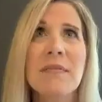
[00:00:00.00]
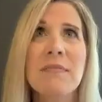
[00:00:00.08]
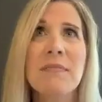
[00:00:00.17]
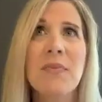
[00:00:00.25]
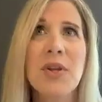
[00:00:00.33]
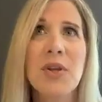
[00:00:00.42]

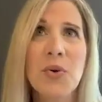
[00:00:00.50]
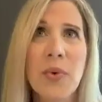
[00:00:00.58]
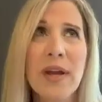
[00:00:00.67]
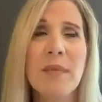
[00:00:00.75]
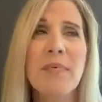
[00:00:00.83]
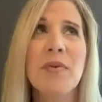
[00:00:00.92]
When you
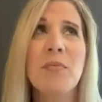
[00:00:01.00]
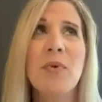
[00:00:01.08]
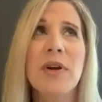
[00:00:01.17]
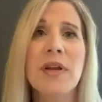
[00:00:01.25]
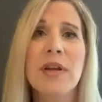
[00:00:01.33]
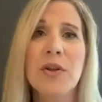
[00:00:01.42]
wake up in the
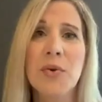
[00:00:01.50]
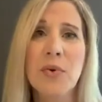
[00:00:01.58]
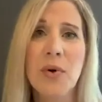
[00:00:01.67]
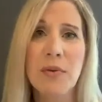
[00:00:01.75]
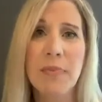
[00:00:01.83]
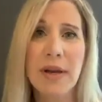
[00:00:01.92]
morning and you
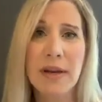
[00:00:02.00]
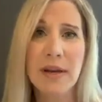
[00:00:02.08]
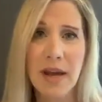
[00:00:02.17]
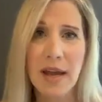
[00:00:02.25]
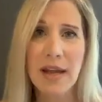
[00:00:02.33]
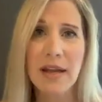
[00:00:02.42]
go to bed at
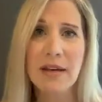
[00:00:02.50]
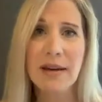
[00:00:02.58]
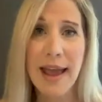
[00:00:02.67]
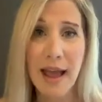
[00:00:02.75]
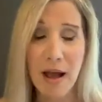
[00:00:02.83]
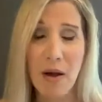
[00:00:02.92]
night,
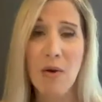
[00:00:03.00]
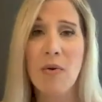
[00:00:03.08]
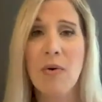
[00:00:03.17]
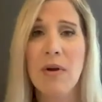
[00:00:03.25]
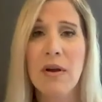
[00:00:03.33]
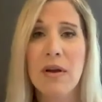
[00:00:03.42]

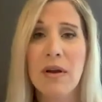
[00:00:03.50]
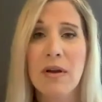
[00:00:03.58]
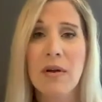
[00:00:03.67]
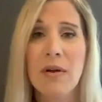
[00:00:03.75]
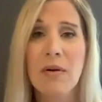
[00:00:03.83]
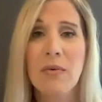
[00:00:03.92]
now,
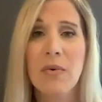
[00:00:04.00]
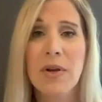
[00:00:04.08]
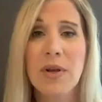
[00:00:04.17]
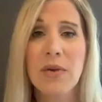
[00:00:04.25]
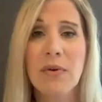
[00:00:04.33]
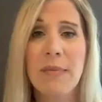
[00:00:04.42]
what
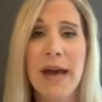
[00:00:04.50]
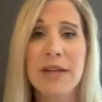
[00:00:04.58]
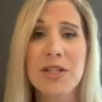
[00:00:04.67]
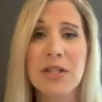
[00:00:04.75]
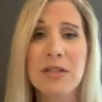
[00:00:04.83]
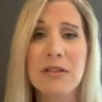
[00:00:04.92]
do you
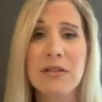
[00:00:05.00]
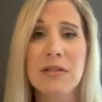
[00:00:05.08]
imagine?